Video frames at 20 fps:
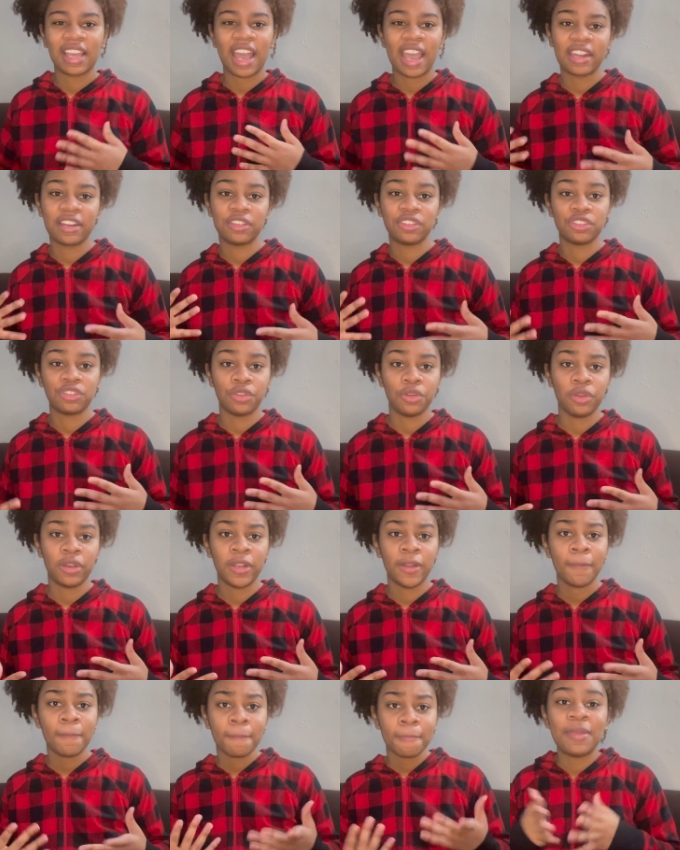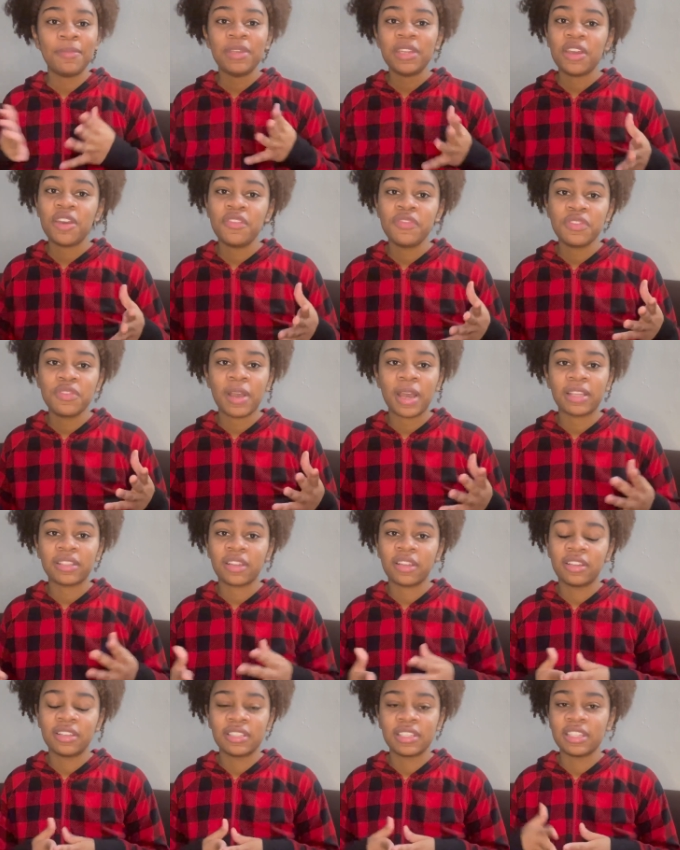kind of short. Let me know if you guys
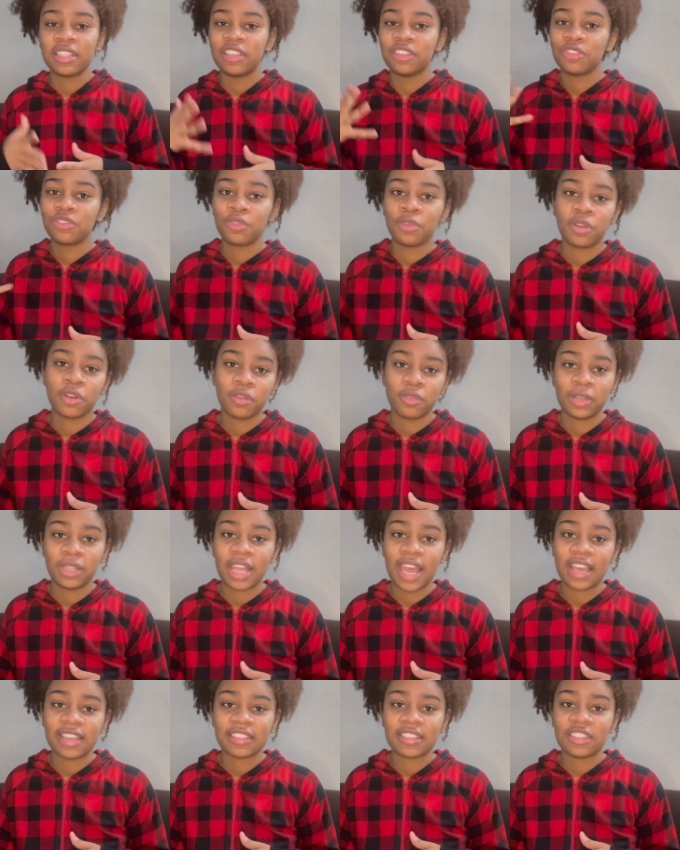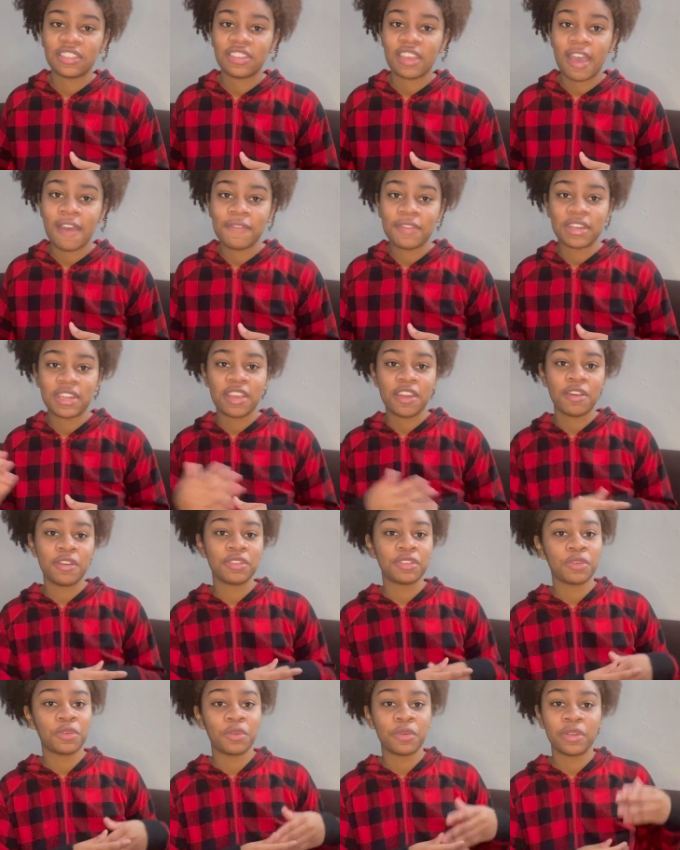are into the shorter relaxing chat
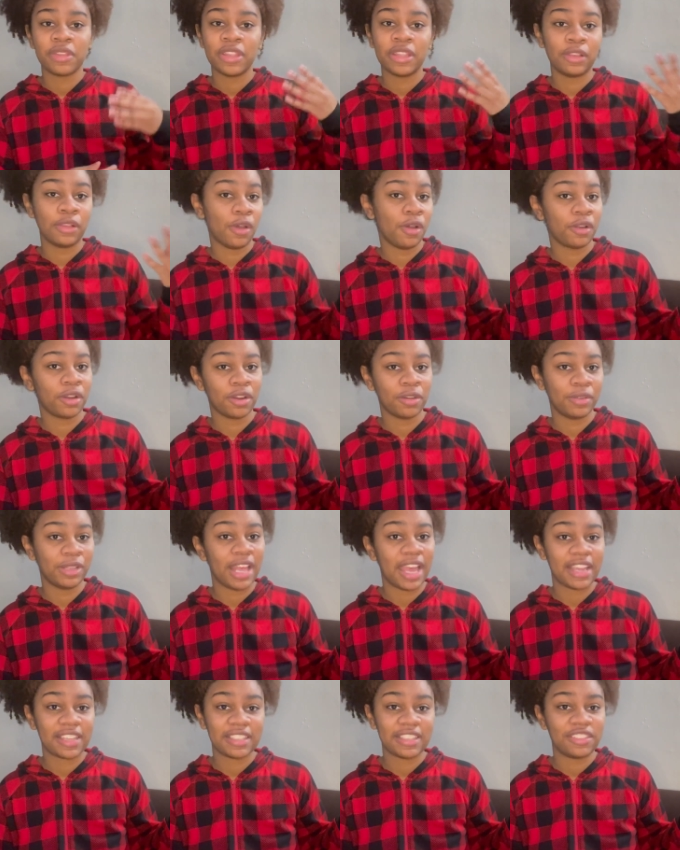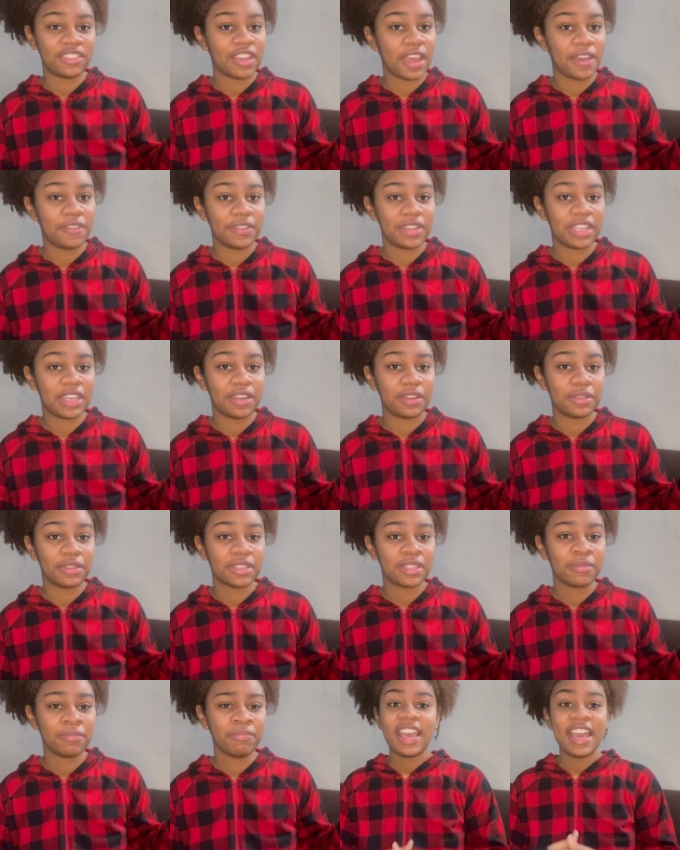videos or the longer relaxing chat videos.